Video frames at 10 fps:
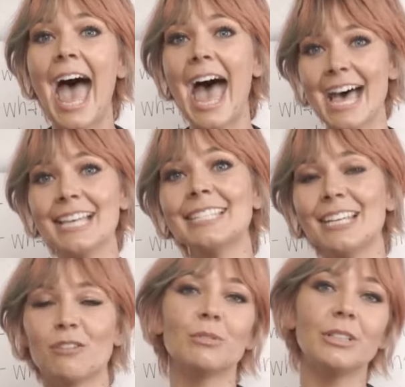as
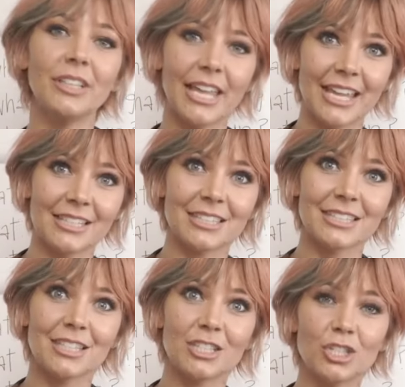it
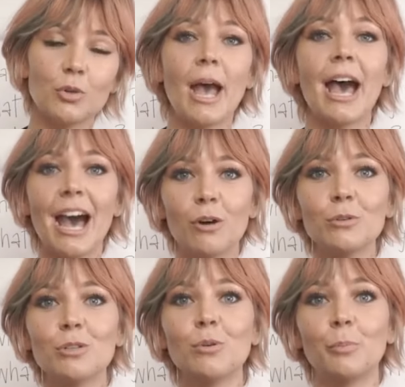relates to how
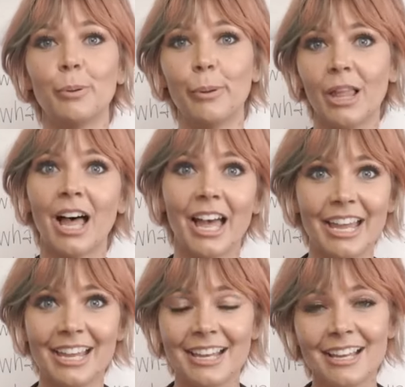to
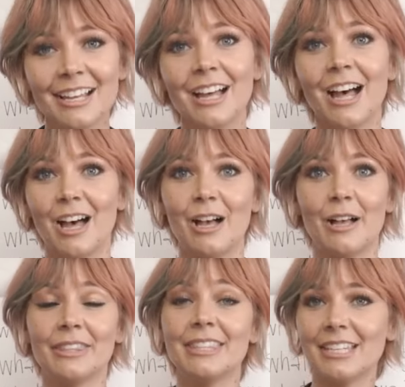apply
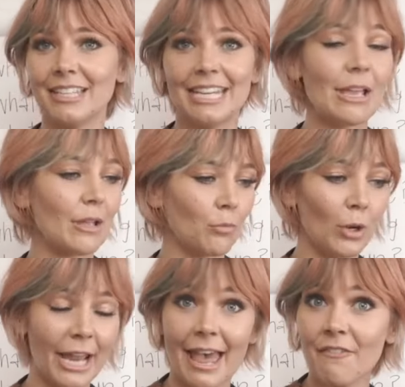
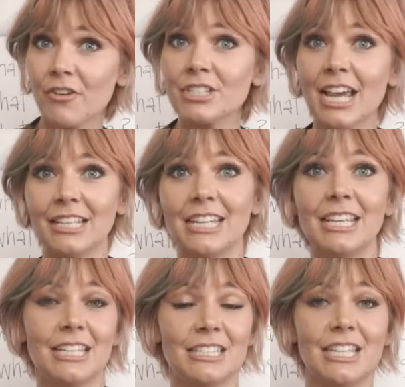whatever technique
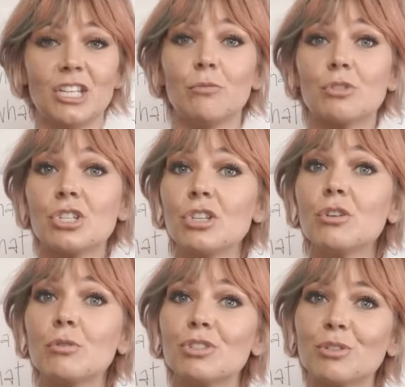it is that you
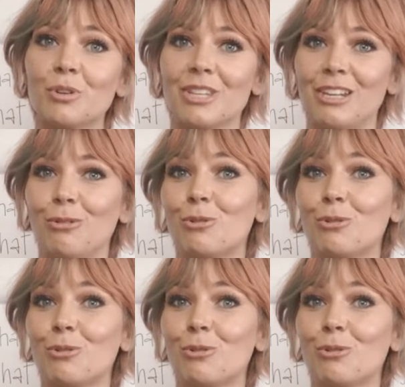choose or that you